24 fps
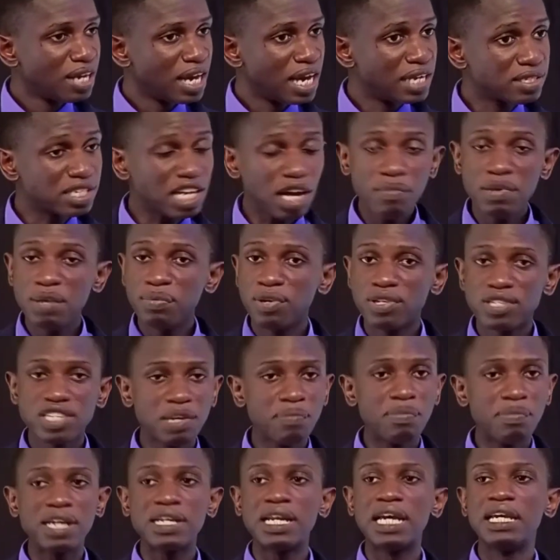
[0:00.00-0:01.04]
And some people
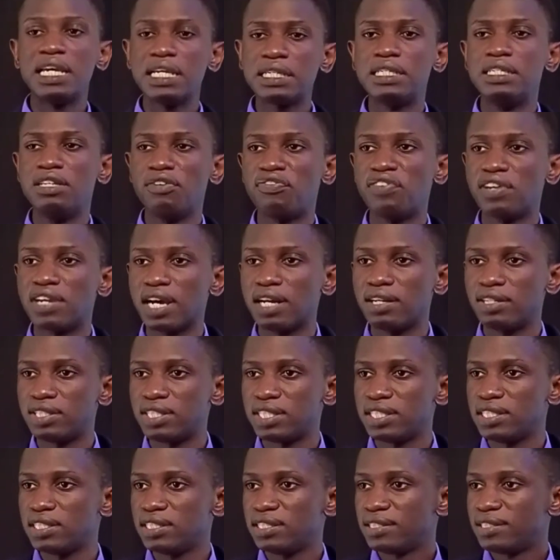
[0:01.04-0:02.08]
say, but I hate
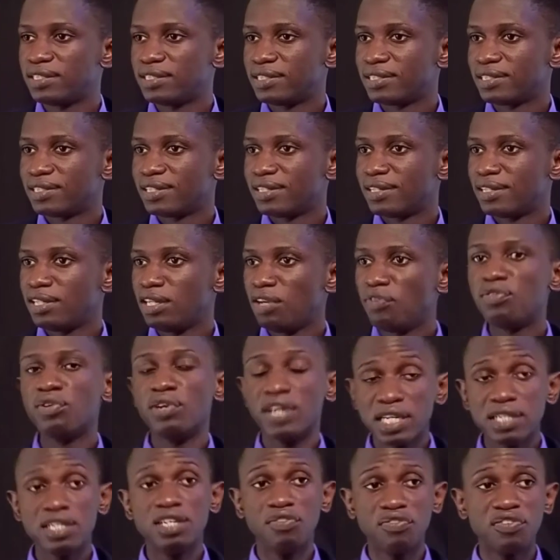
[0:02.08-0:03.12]
difficulty. If you
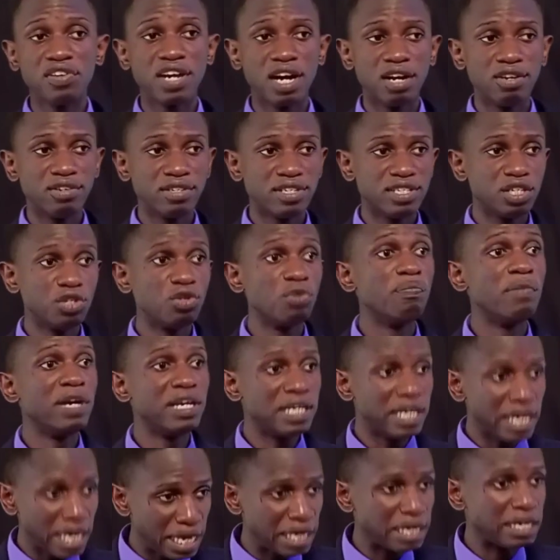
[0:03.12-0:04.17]
hate difficulty, you
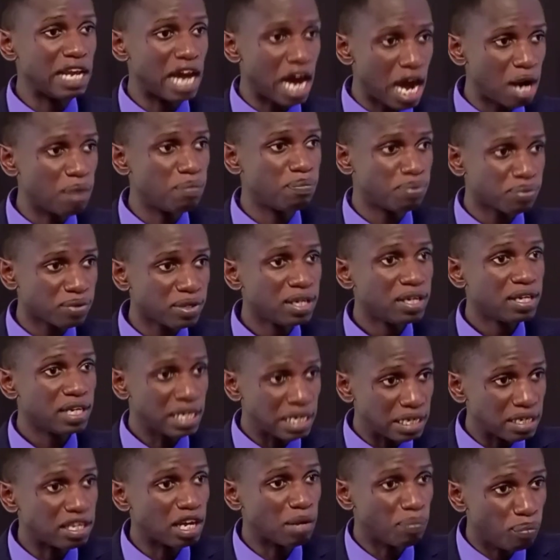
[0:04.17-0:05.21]
may end up
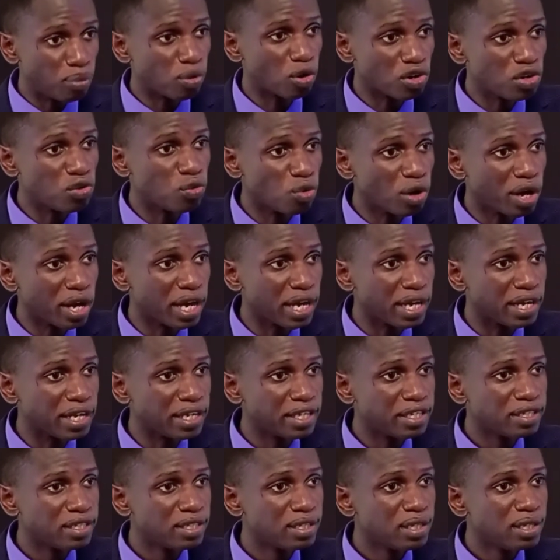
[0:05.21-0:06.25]
in the broad way,
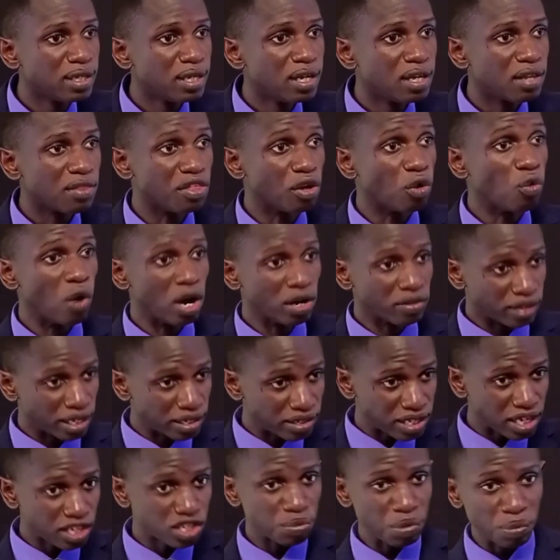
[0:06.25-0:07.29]
the one
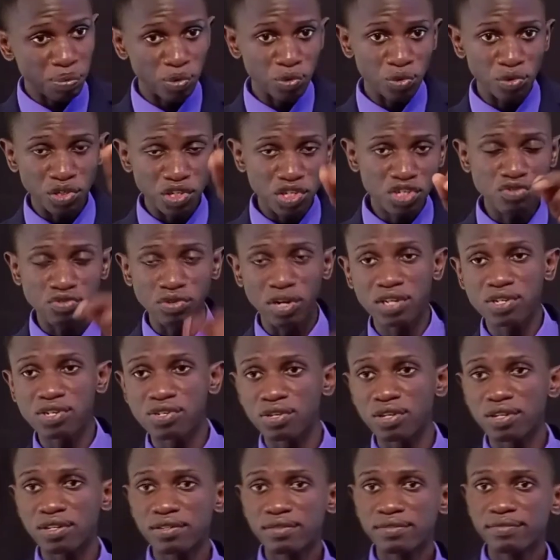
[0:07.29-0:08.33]
that takes people to
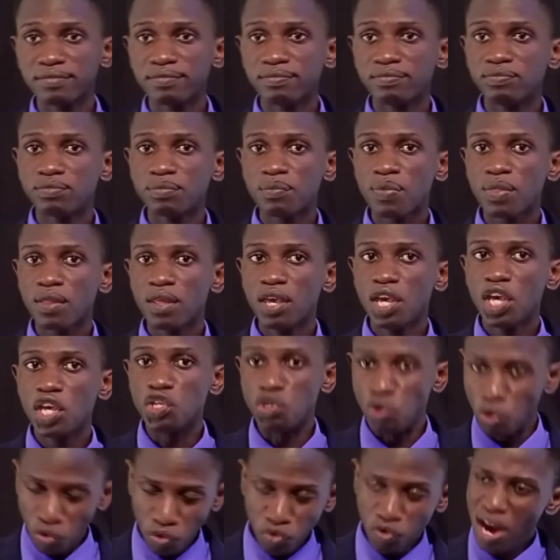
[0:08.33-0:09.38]
destruction.
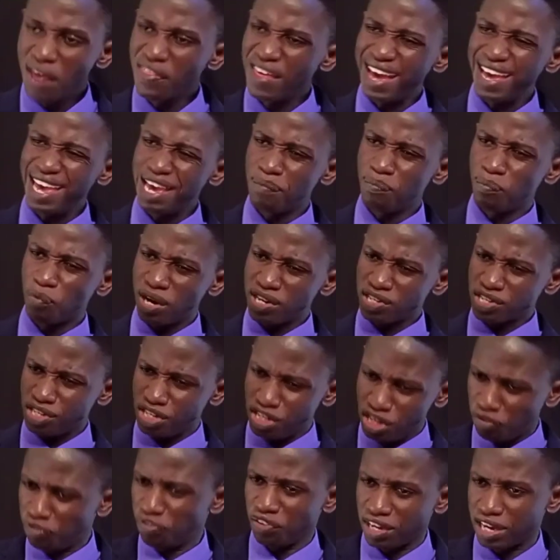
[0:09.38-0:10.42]
You would rather embrace
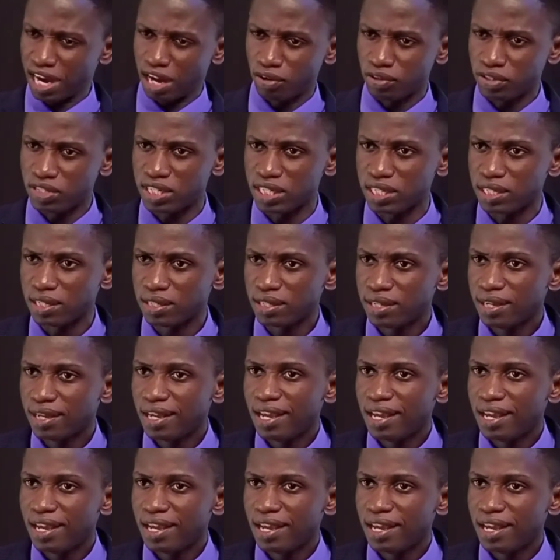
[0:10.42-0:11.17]
difficulty,